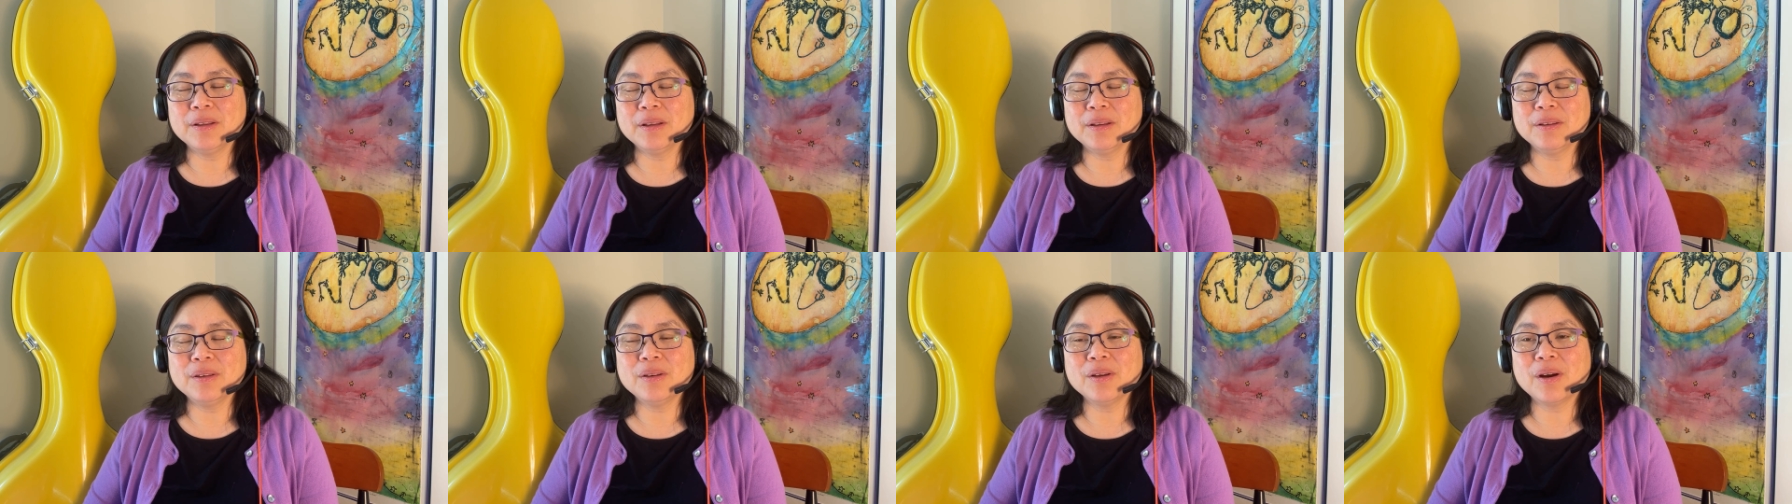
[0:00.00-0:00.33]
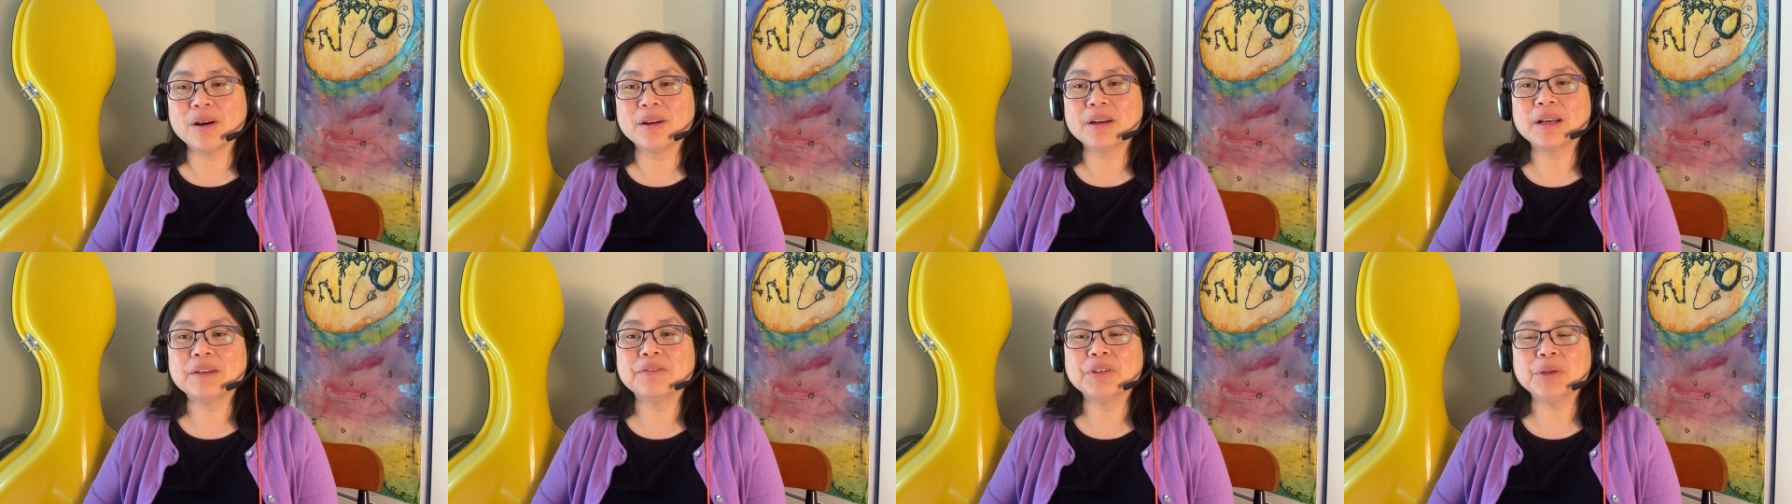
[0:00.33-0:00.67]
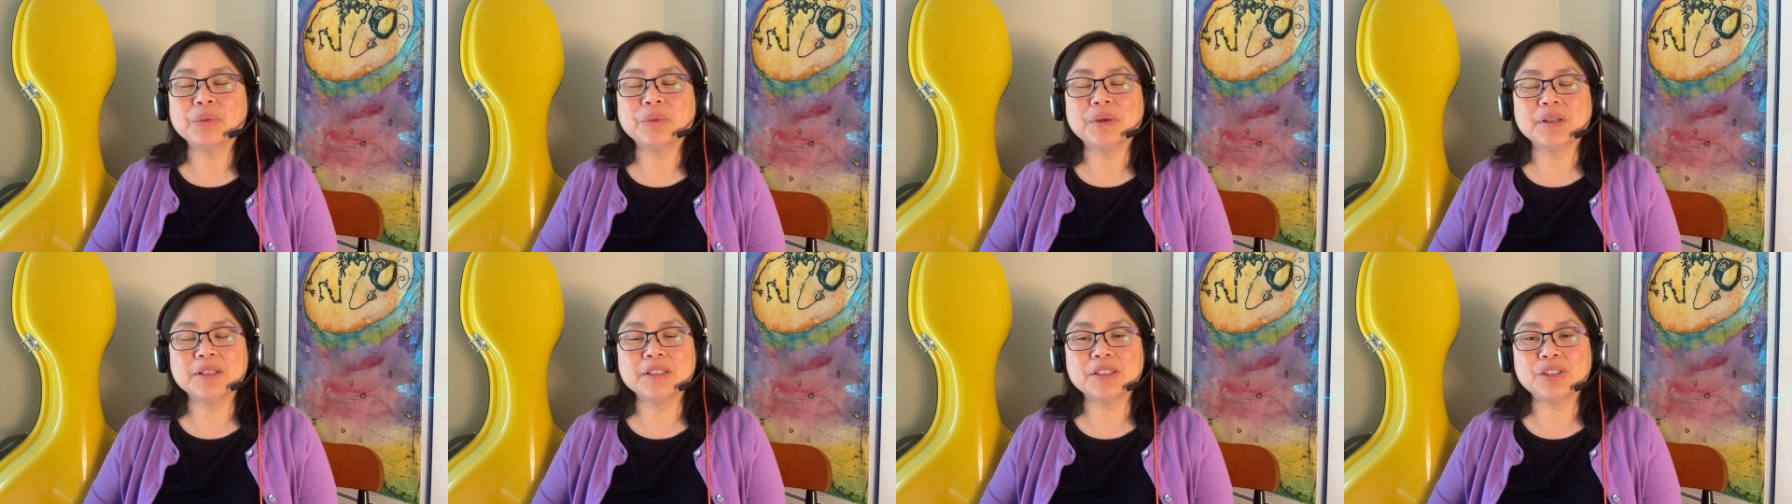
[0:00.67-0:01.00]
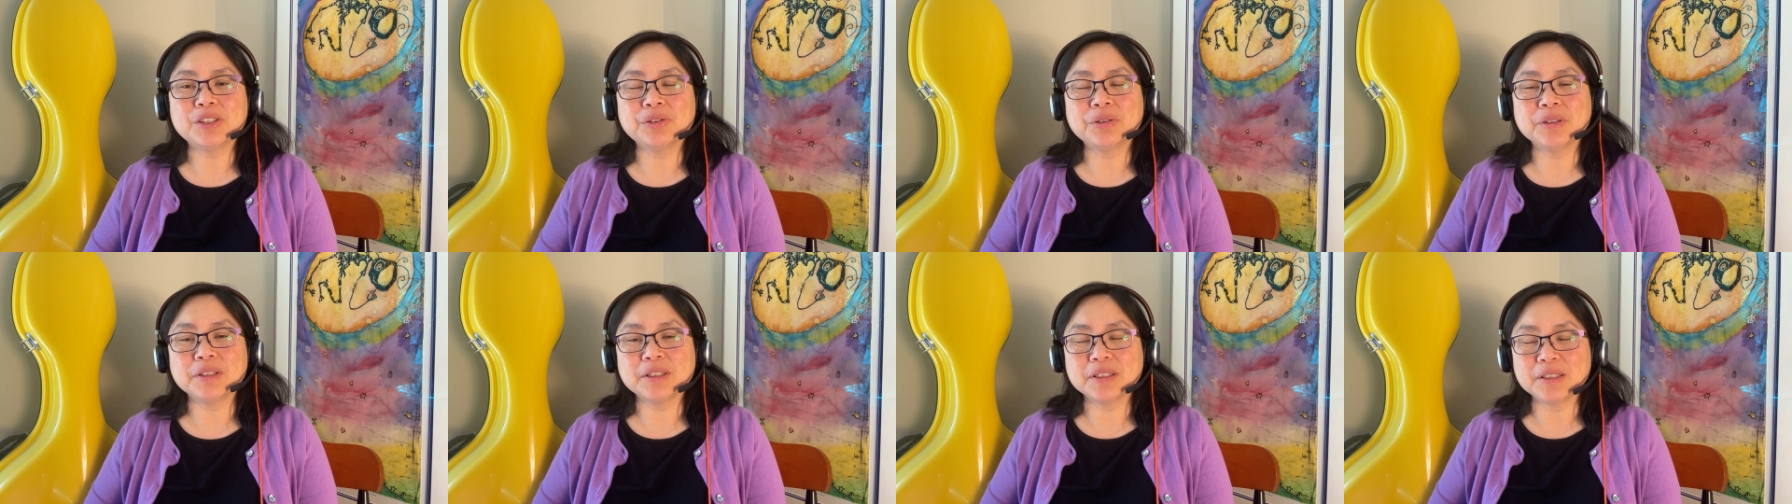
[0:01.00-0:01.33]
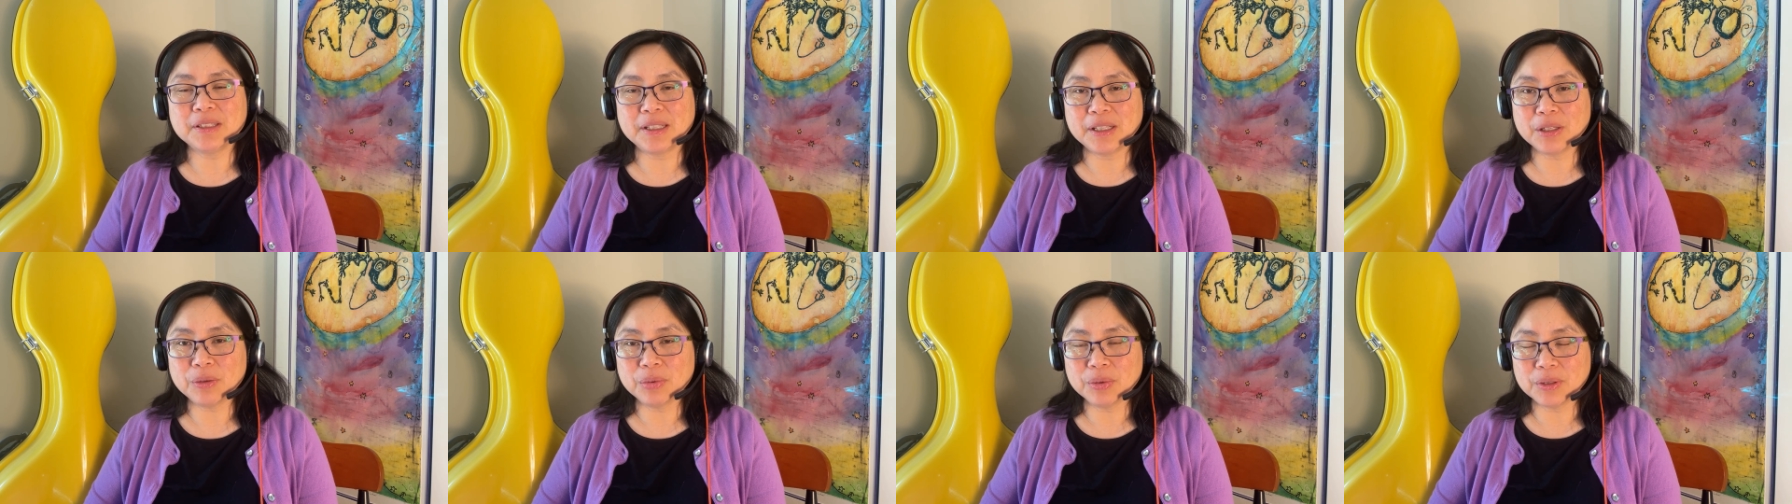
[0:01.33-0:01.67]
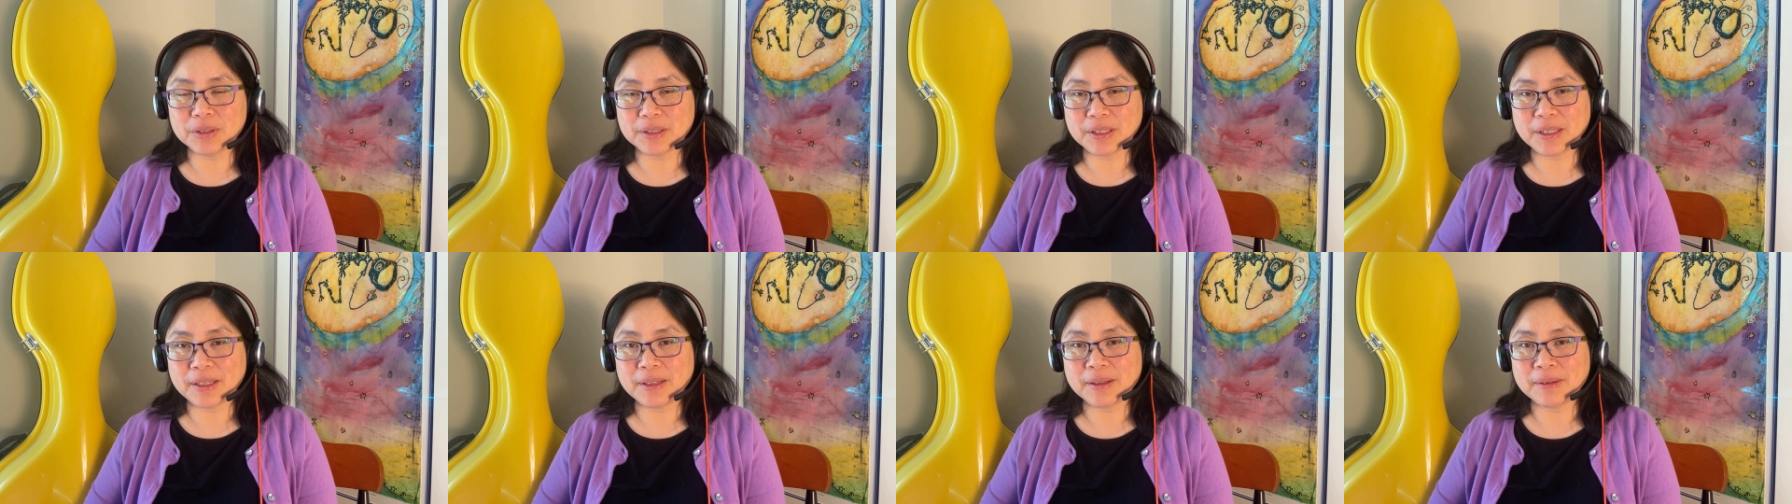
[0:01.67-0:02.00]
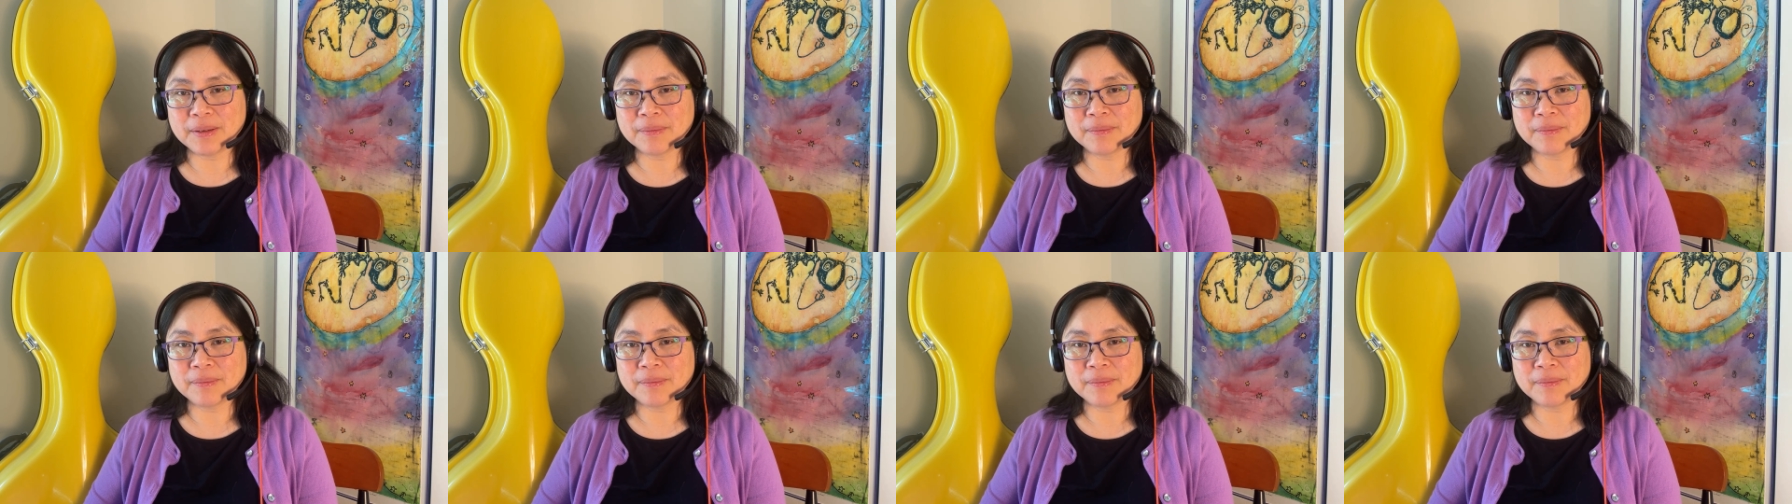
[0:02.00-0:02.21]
not everyone is treated equally?